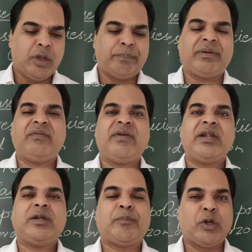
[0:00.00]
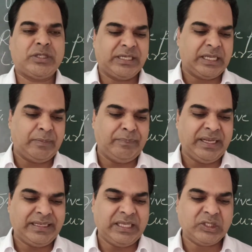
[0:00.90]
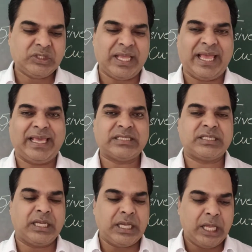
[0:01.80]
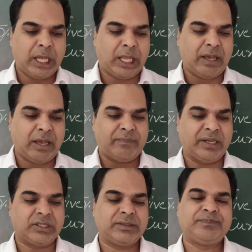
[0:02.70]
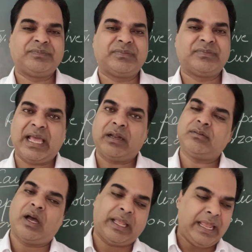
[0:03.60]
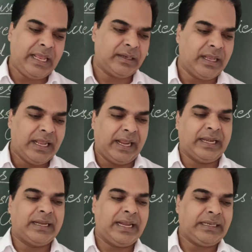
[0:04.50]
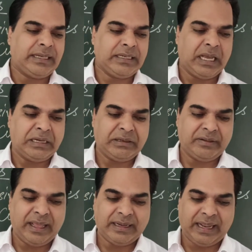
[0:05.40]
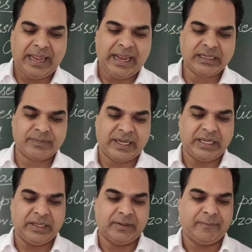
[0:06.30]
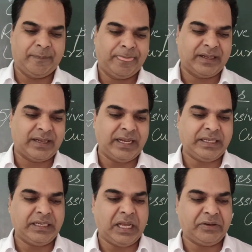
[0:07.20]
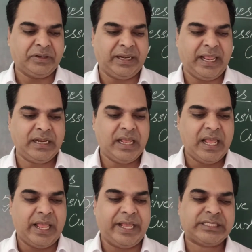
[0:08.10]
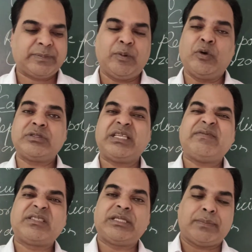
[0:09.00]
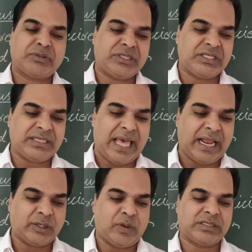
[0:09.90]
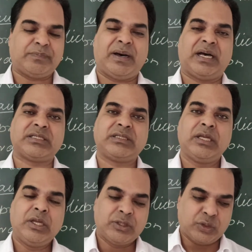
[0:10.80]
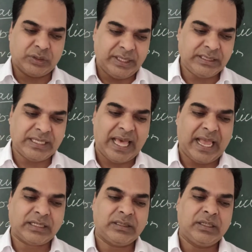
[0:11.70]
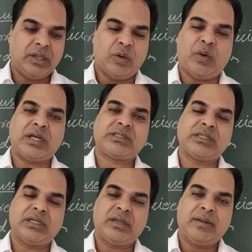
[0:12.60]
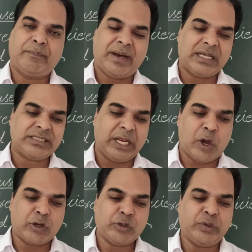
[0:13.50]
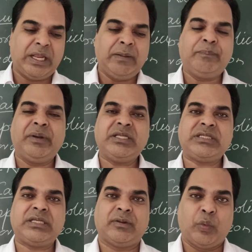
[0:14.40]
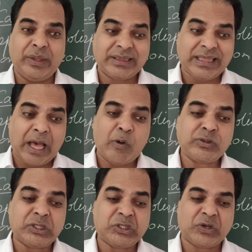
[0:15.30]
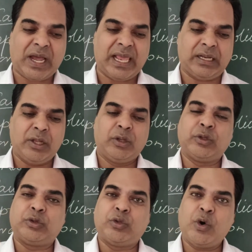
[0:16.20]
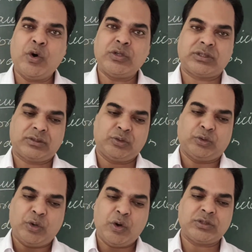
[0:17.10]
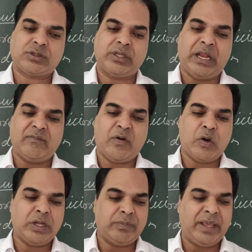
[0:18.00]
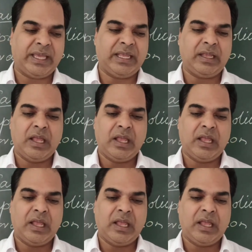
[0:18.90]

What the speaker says: prevent political meetings against the government. Then again in 1908, my dear, 1908, Explosive Substance Act was passed. So this act was passed in order to imprison without a trial those involved in making